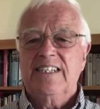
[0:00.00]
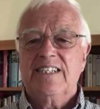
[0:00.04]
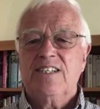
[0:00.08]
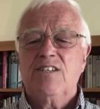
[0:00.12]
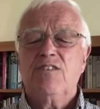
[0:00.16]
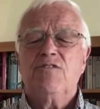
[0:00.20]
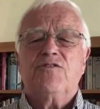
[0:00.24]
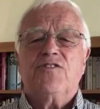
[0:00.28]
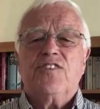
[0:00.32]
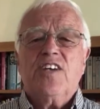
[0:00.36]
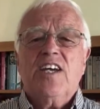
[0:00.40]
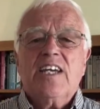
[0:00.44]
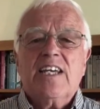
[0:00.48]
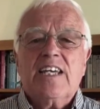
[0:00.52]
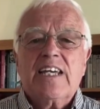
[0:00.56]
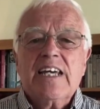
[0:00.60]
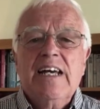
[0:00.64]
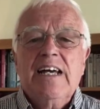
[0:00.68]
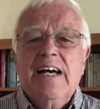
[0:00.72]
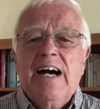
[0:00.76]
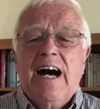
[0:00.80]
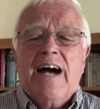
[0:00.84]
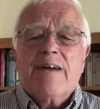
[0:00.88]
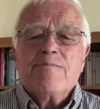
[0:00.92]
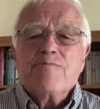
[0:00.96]
You think
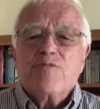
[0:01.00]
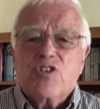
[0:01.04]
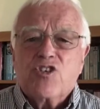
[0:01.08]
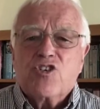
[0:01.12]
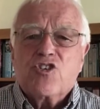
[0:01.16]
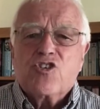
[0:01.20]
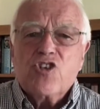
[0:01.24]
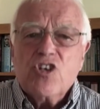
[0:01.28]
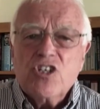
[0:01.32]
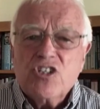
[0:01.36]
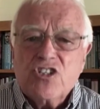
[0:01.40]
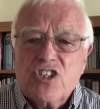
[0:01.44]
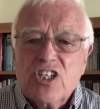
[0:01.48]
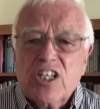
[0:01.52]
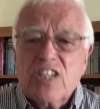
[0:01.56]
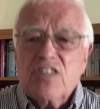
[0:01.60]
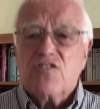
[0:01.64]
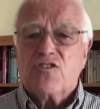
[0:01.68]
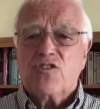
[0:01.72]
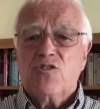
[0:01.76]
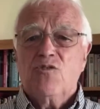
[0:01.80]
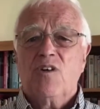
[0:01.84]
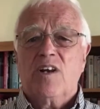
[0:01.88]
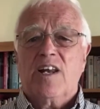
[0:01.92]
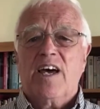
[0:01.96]
I'm trudging
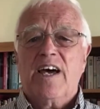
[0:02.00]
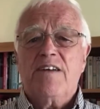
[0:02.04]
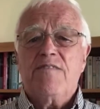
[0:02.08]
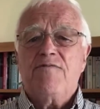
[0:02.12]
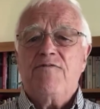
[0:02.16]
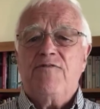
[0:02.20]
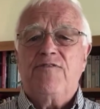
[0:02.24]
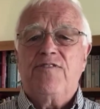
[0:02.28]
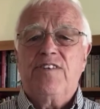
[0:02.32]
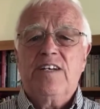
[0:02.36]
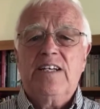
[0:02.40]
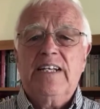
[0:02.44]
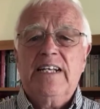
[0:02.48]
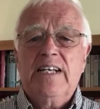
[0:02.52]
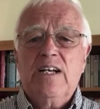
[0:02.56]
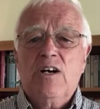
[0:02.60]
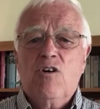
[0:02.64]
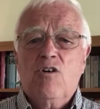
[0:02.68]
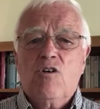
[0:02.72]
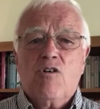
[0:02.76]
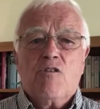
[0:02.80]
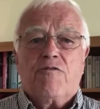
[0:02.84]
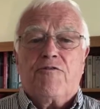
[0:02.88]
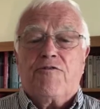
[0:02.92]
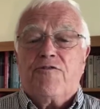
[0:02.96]
through life,
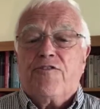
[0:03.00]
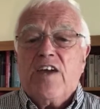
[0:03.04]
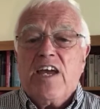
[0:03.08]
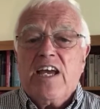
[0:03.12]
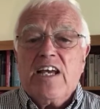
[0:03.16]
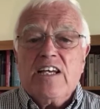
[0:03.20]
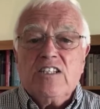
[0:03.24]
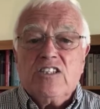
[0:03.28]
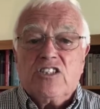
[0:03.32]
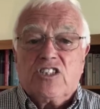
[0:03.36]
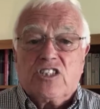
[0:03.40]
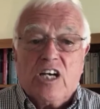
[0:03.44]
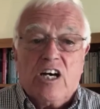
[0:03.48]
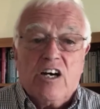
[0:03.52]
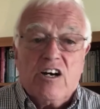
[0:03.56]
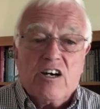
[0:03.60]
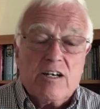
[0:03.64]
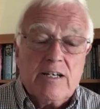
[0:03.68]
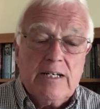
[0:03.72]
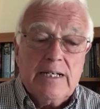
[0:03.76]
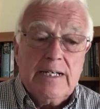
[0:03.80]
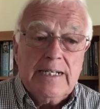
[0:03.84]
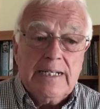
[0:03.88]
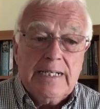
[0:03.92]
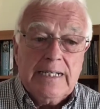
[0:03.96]
or things are